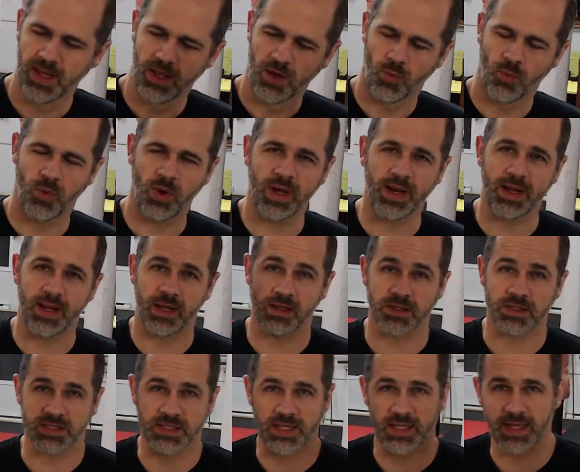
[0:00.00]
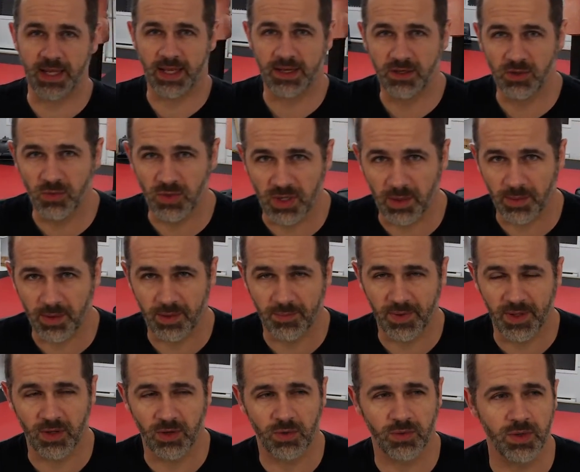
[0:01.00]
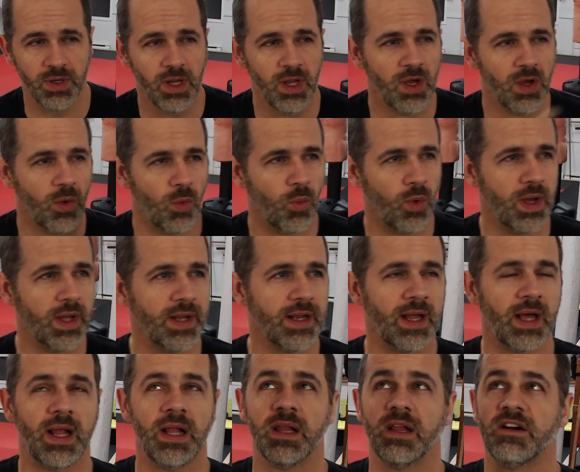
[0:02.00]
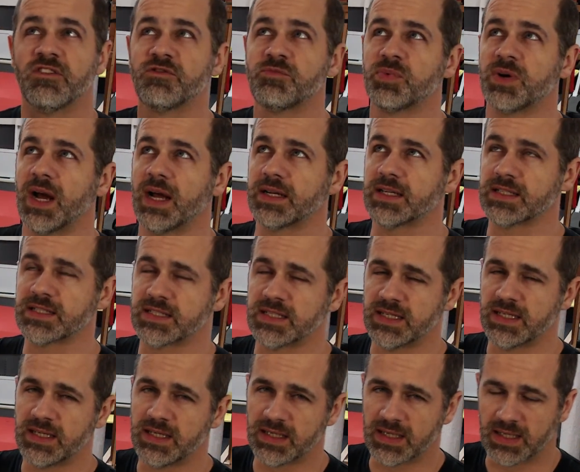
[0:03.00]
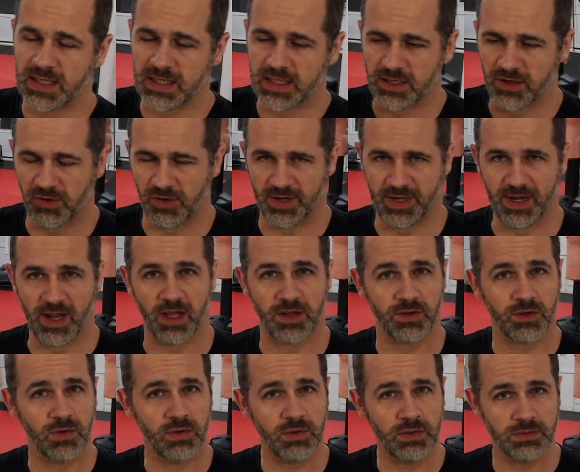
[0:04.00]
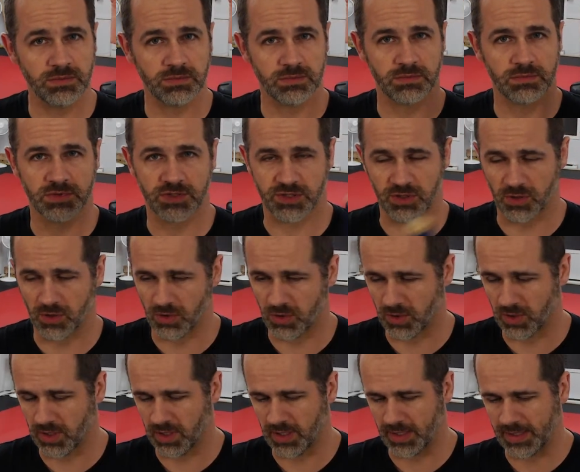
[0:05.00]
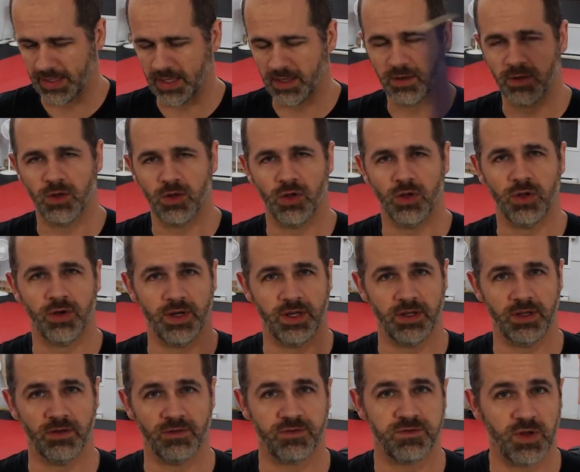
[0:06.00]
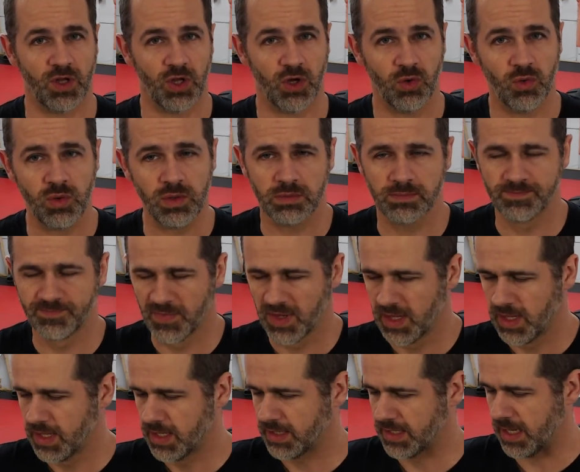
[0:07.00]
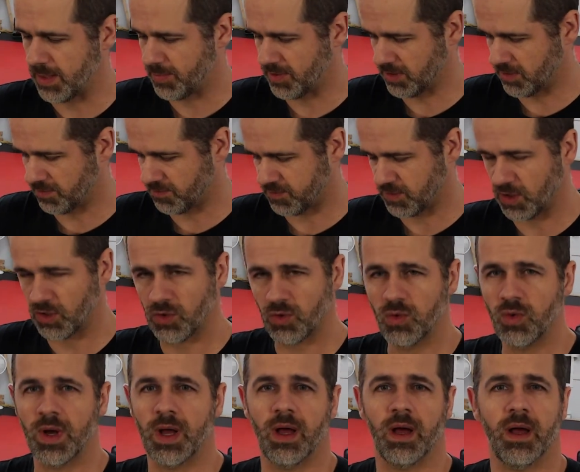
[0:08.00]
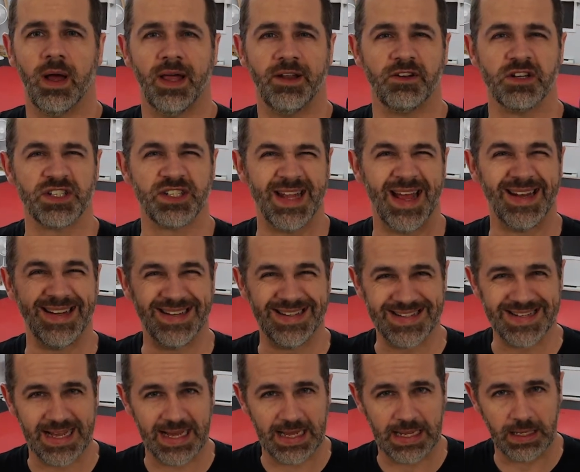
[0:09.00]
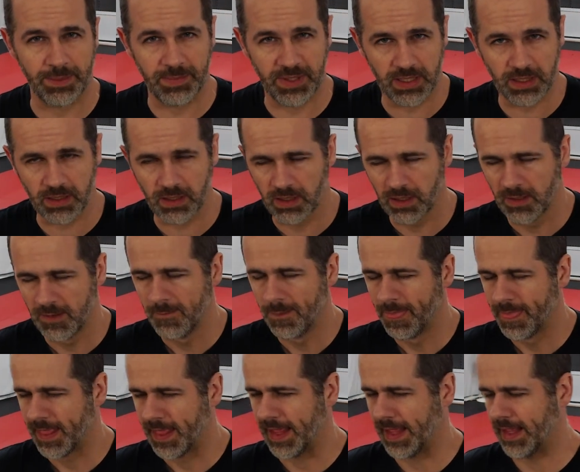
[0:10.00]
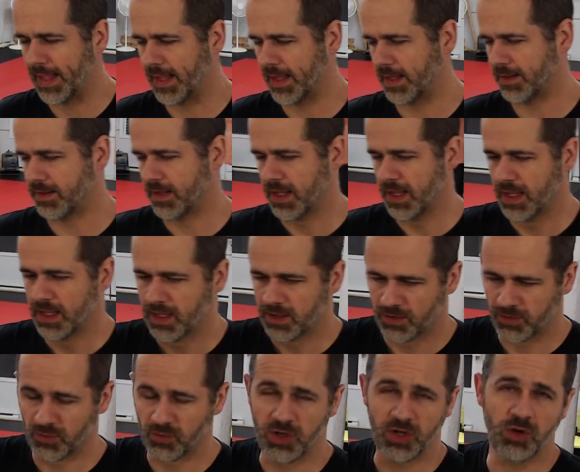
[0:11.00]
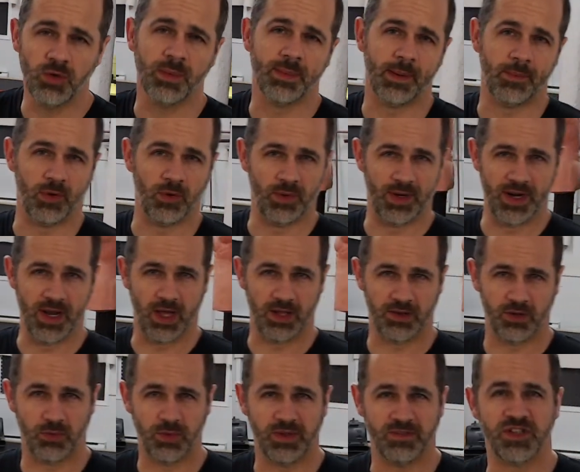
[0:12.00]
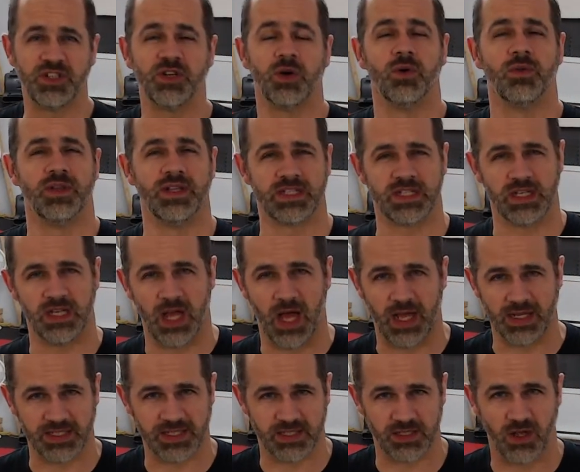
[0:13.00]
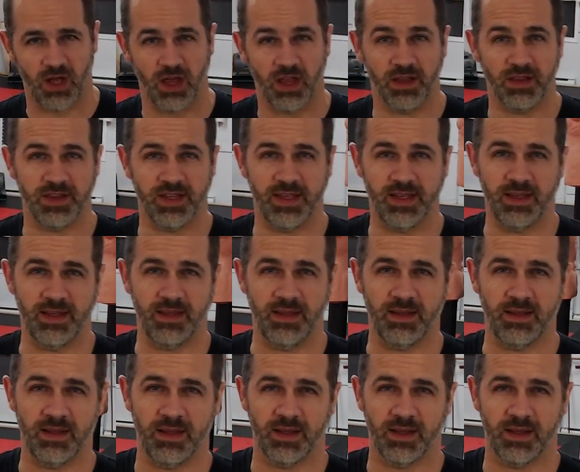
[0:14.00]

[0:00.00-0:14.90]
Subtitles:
what else can I do when I'm on my own? One, I love practicing redondo. So again, learning the flow, keeping the flow, understanding timing. And you remember redondo. We've shown this lots on the